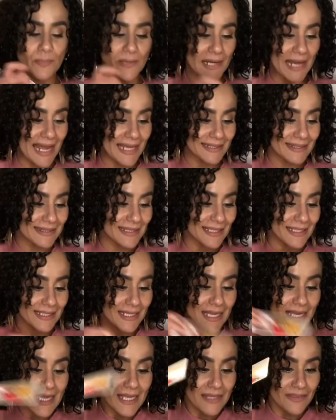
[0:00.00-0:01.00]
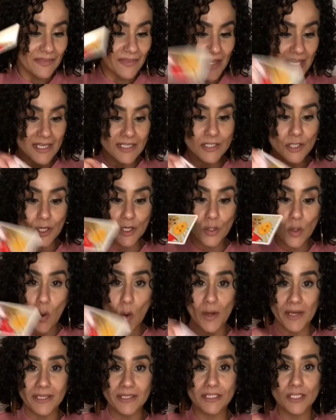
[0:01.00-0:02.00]
planted, things are
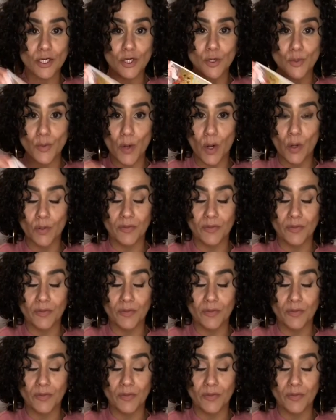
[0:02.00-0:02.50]
going to grow.